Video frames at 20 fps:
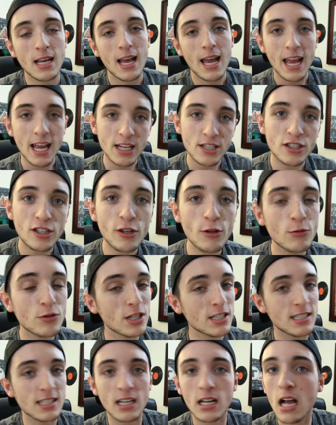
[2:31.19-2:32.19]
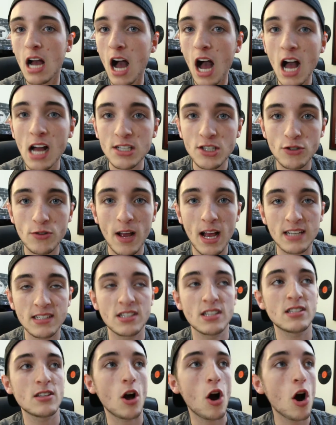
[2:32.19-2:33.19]
and two, just to contrast
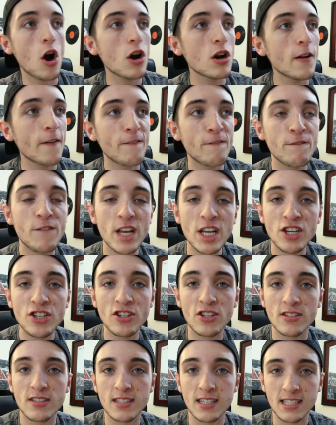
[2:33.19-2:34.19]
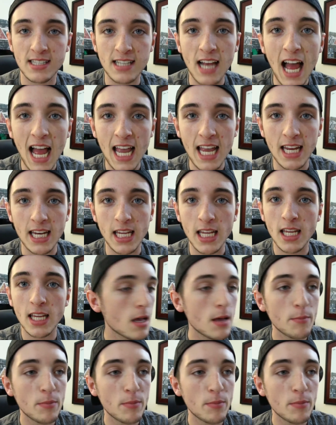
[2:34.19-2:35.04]
this artificial society.